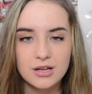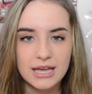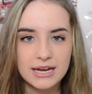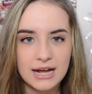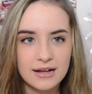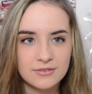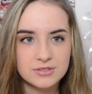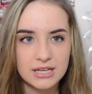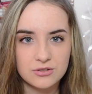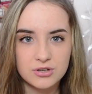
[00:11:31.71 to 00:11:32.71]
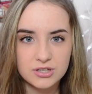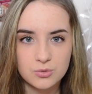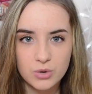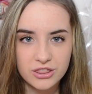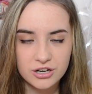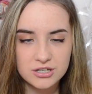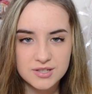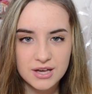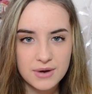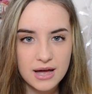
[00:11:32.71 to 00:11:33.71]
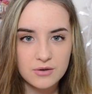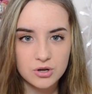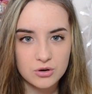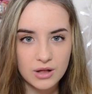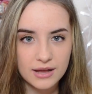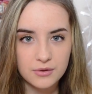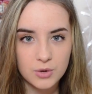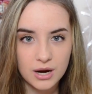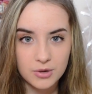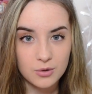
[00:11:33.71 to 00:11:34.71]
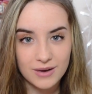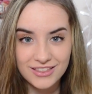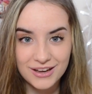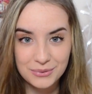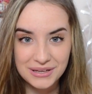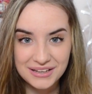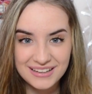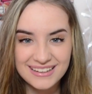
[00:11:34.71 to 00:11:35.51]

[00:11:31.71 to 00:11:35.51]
and I have to like look at the weather so that way I'll know like what I'm gonna wear that week.